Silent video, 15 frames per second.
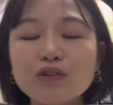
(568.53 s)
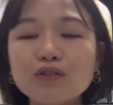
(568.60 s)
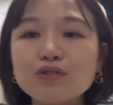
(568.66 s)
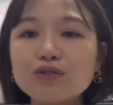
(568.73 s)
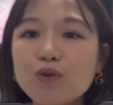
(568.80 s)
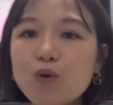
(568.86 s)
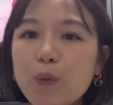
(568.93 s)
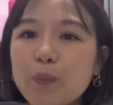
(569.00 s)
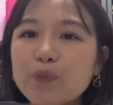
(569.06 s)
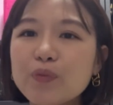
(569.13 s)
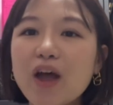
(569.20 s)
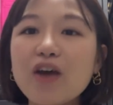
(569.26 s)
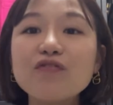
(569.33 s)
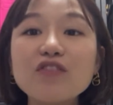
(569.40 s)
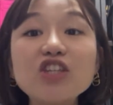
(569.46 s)
So
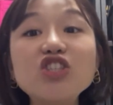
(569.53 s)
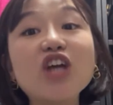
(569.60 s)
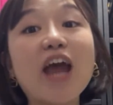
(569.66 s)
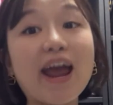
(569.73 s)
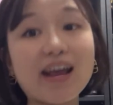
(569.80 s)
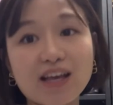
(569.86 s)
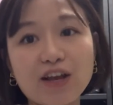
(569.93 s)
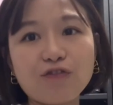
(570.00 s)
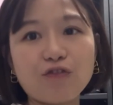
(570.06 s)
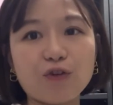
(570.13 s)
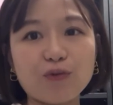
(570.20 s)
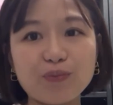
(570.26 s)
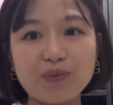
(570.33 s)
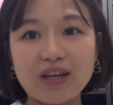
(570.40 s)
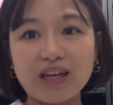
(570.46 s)
after checking
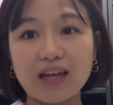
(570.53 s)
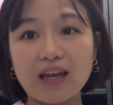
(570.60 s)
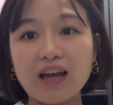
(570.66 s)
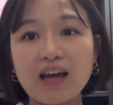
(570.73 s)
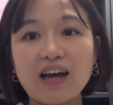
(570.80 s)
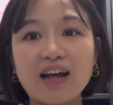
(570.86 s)
for me,